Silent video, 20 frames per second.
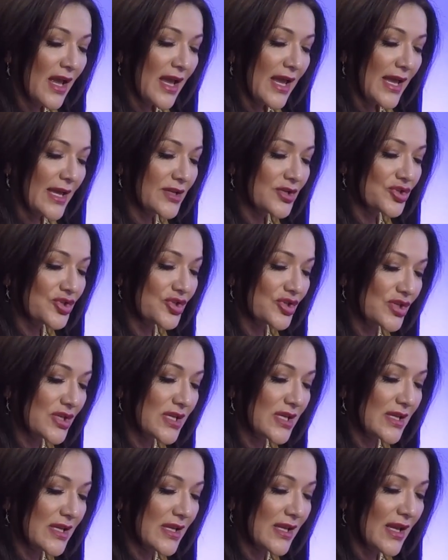And
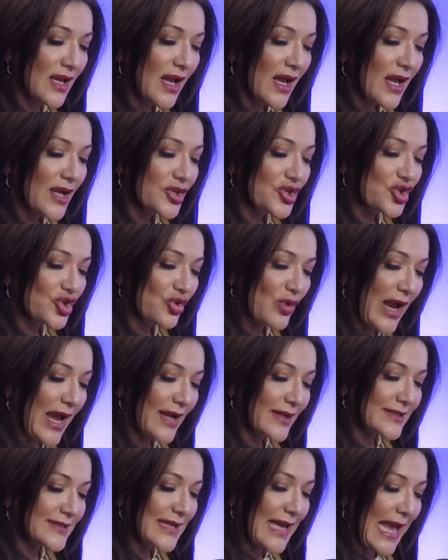she
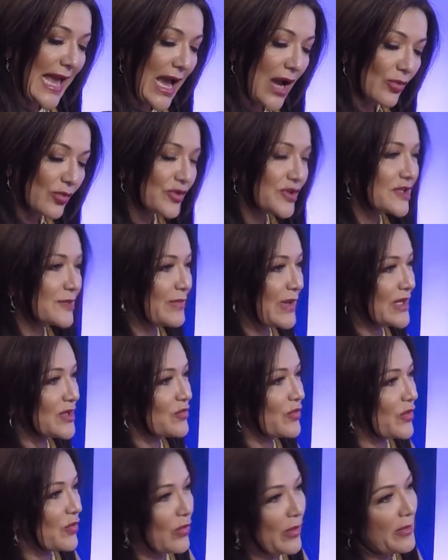tracks our spend
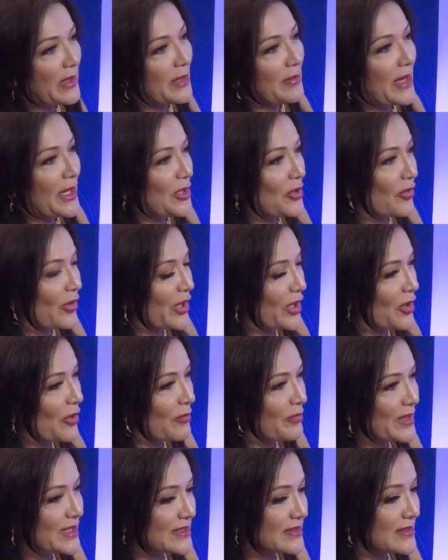with women and
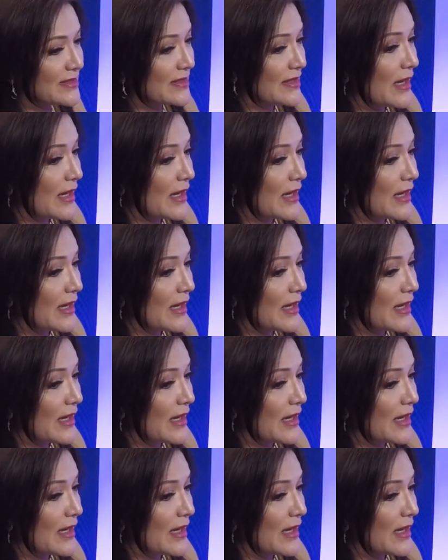minority-owned business.